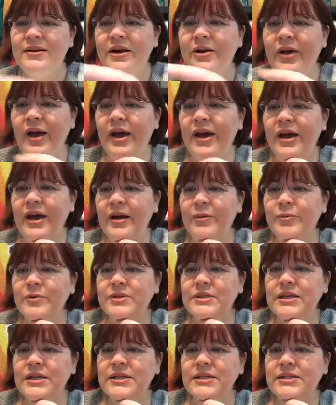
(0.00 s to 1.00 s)
okay, April
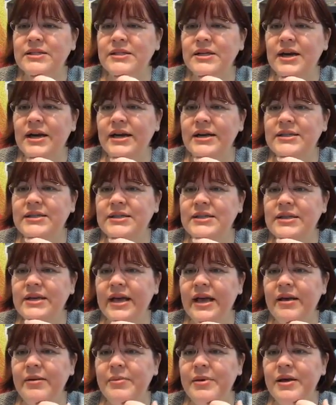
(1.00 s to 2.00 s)
says, did I see the
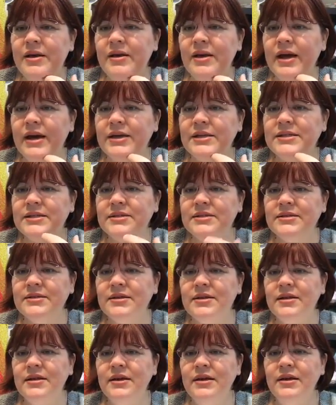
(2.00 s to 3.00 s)
KBS
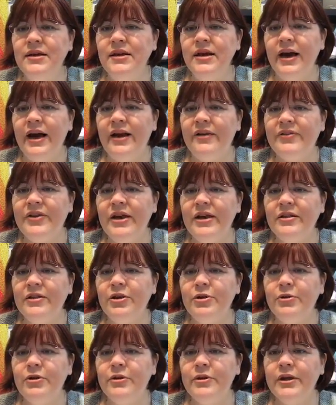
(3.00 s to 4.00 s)
Afghan
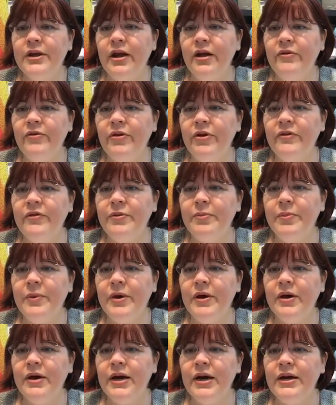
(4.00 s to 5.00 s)
loon on the cover of the
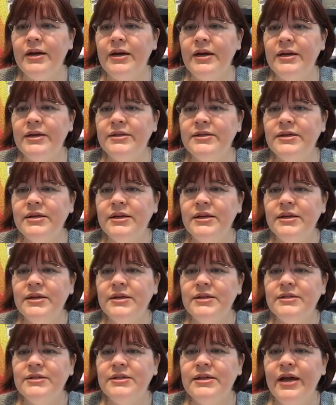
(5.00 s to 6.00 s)
book? I need
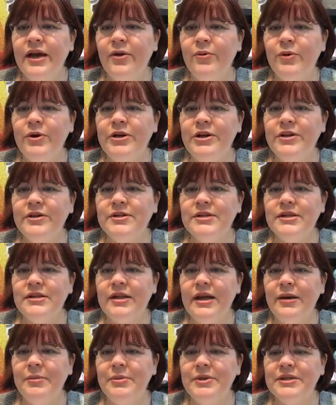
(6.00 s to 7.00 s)
to get one using
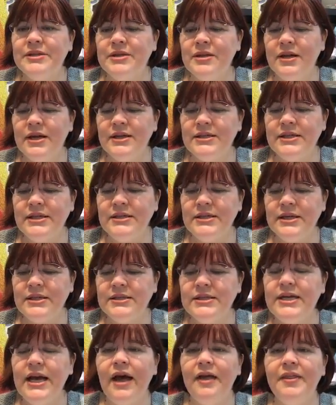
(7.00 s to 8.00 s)
that, but it's collecting
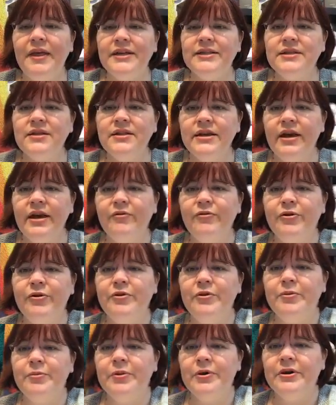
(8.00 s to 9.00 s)
dust. Yeah, that's on the cover
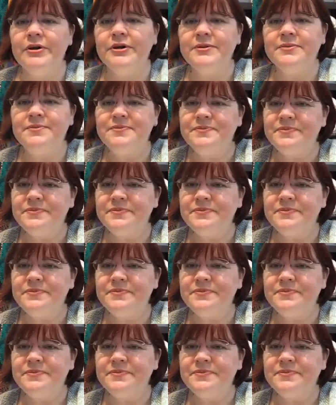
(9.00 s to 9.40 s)
of the book.